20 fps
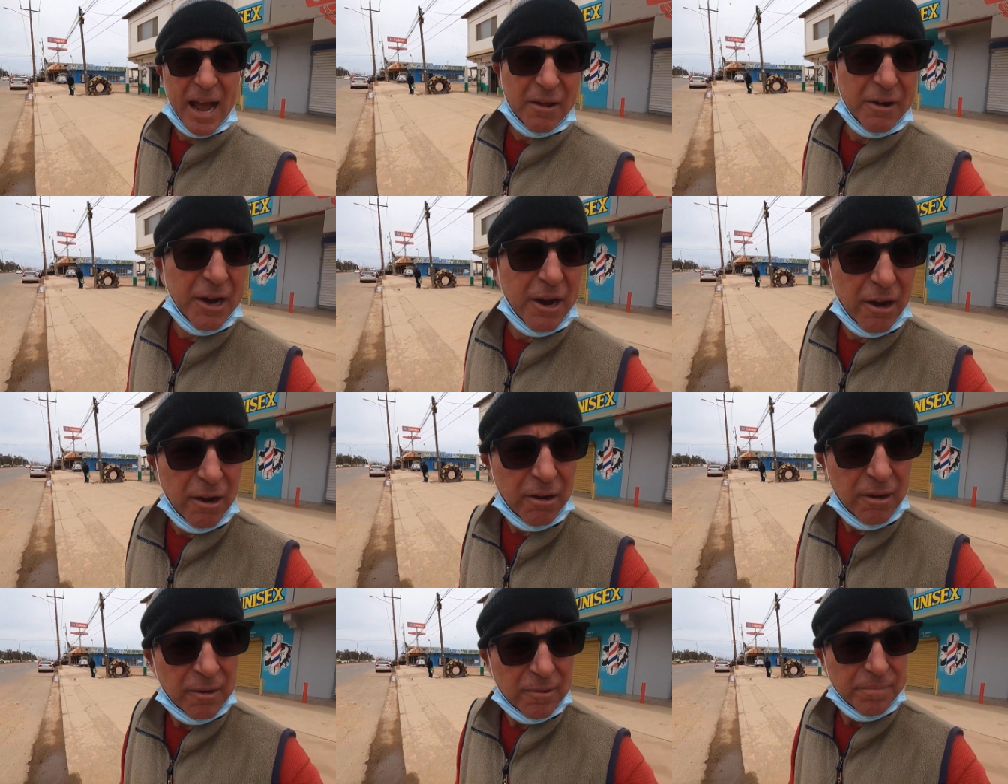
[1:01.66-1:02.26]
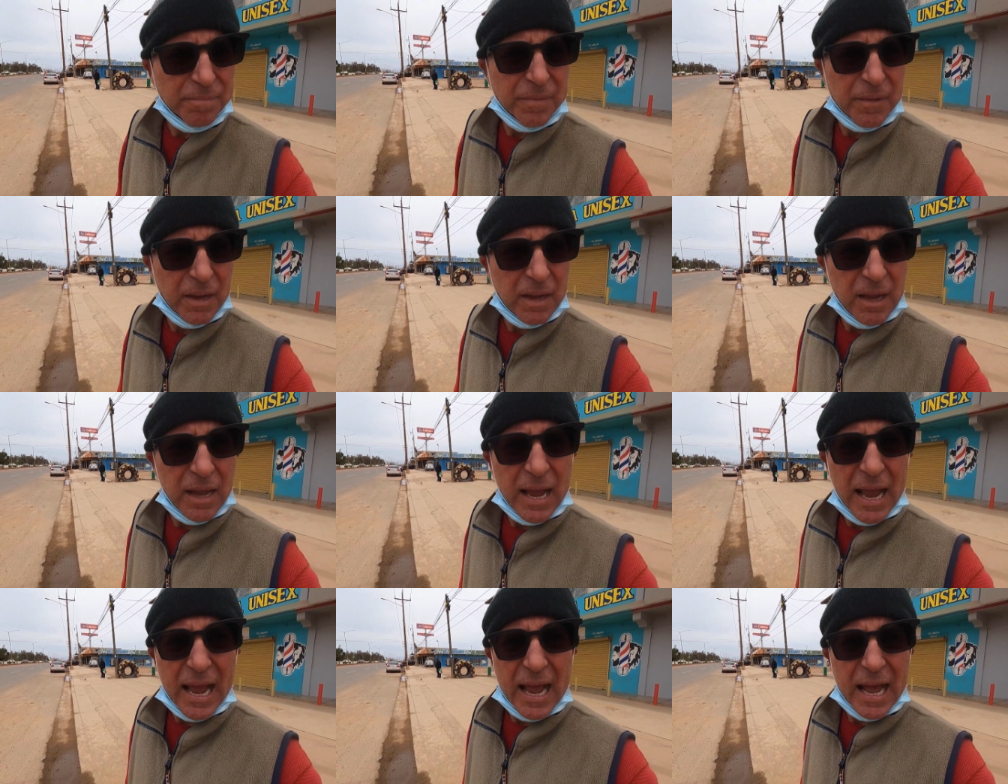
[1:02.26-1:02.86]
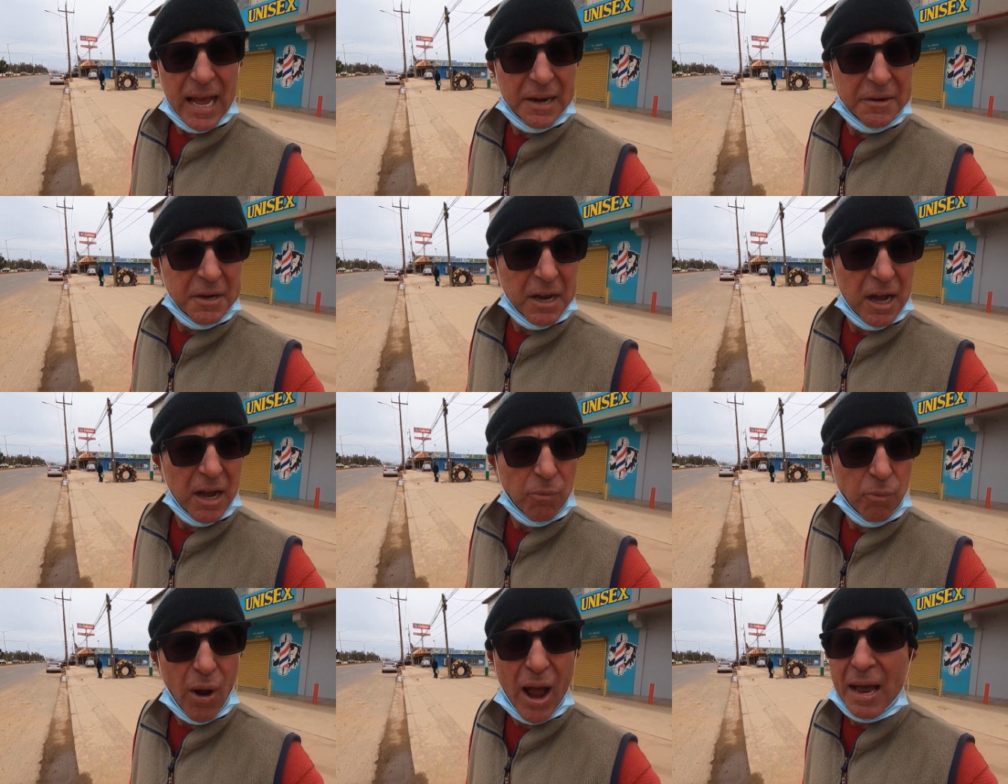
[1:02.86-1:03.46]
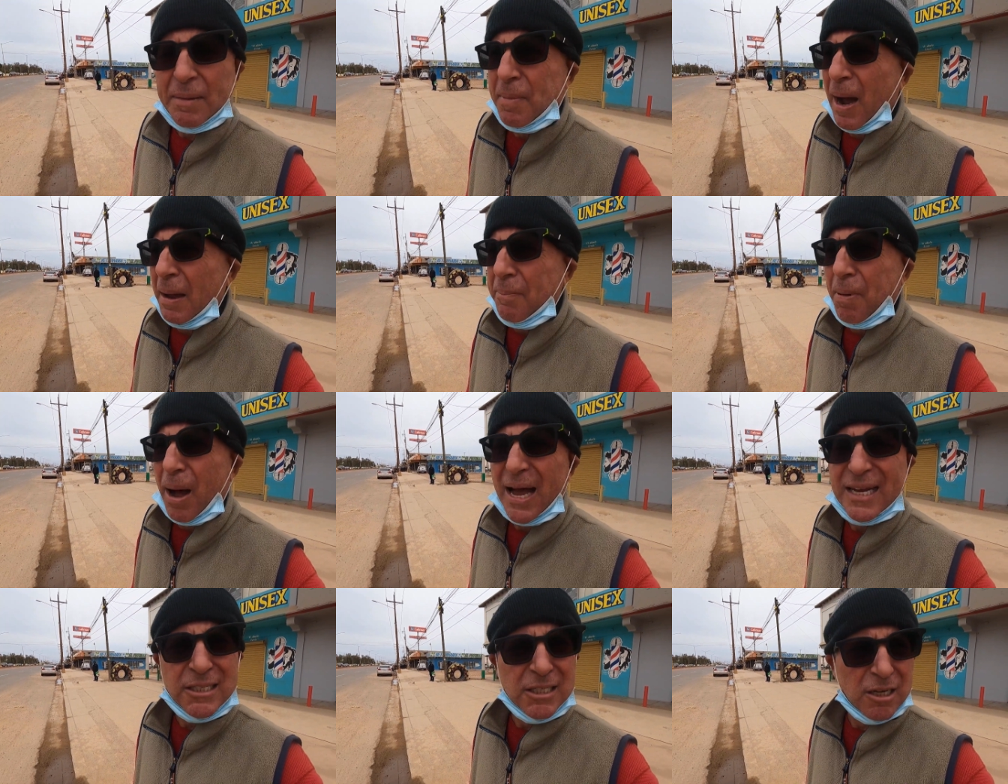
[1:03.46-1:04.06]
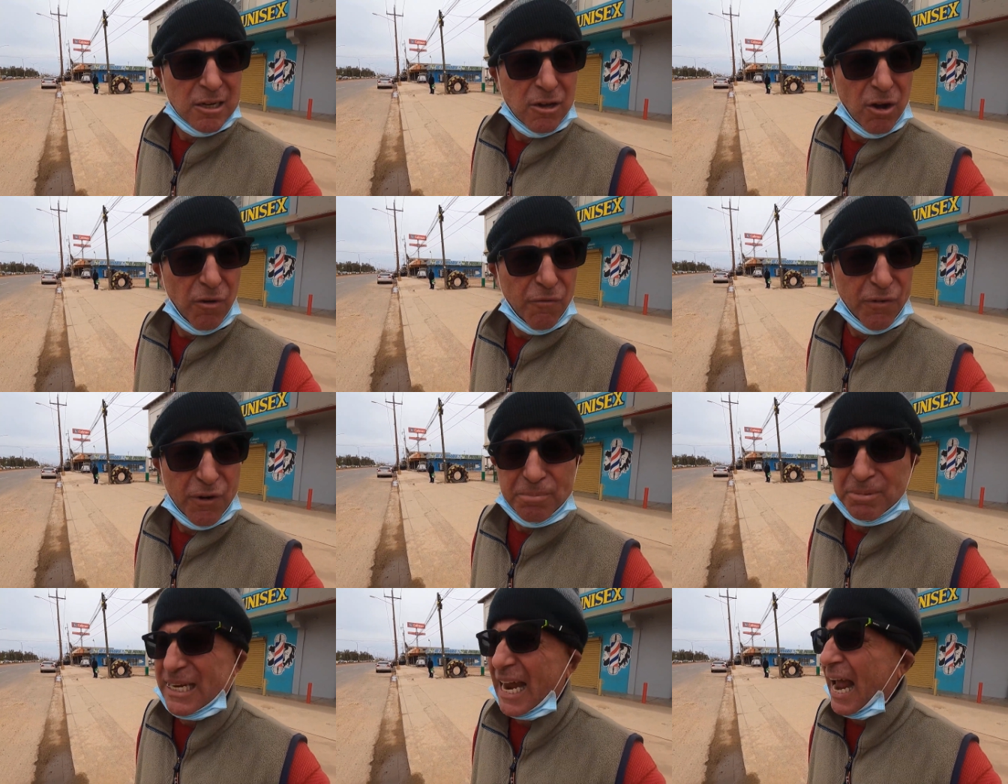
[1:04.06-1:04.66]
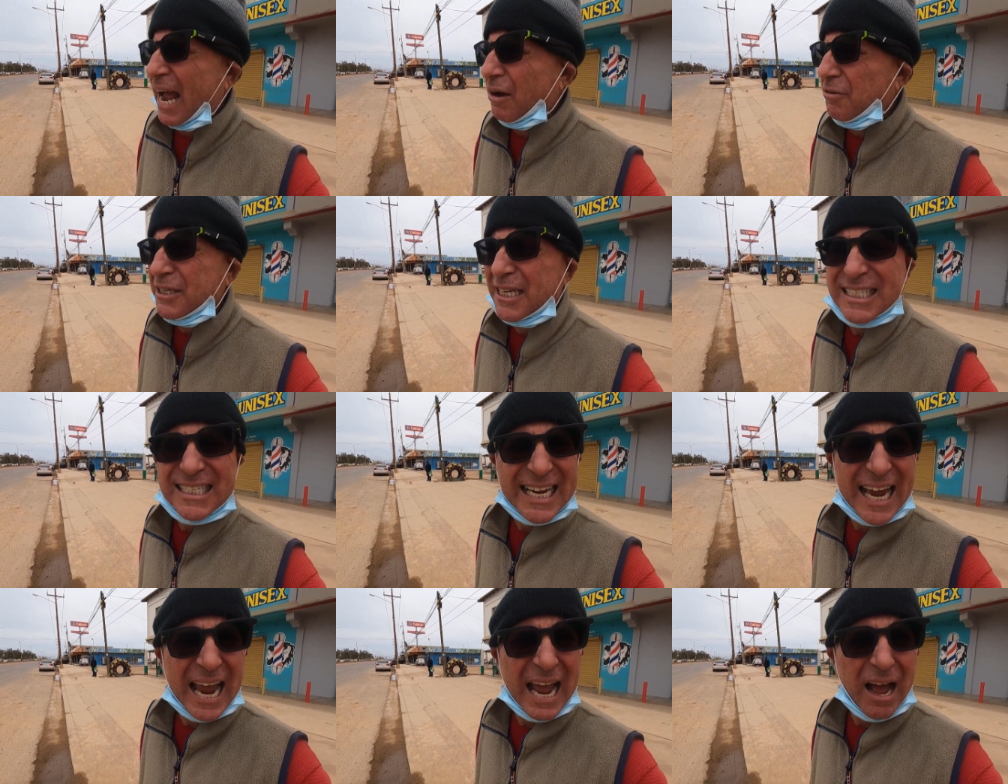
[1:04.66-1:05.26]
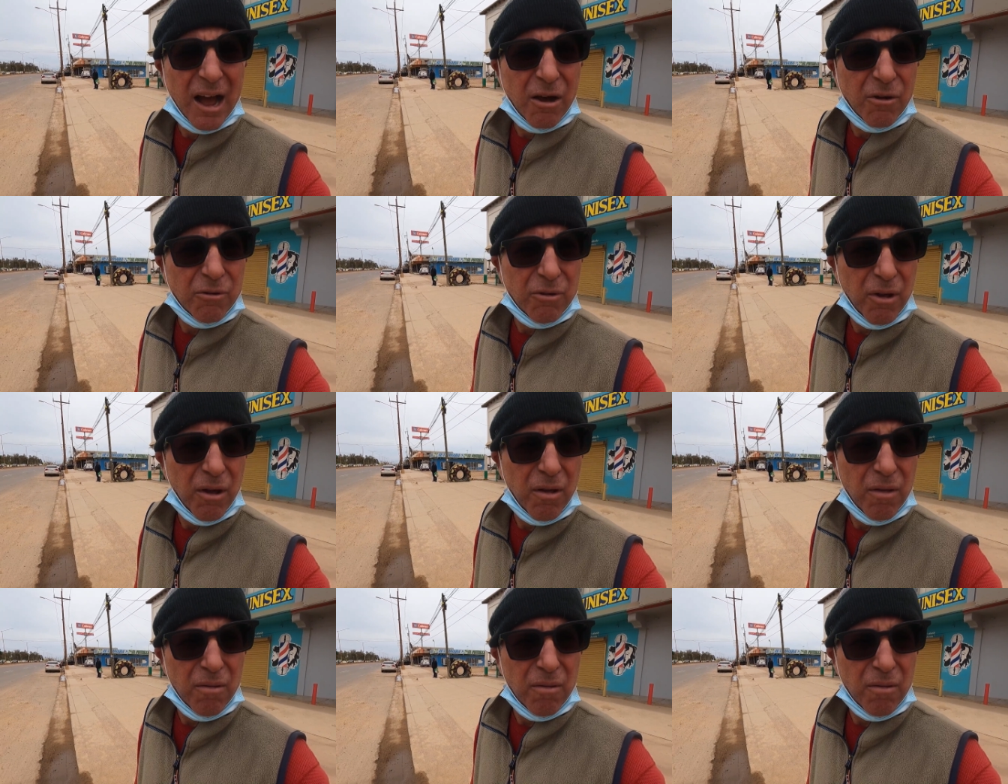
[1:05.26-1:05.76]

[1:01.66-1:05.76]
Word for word: down here and uh, ride my bicycle from town to town.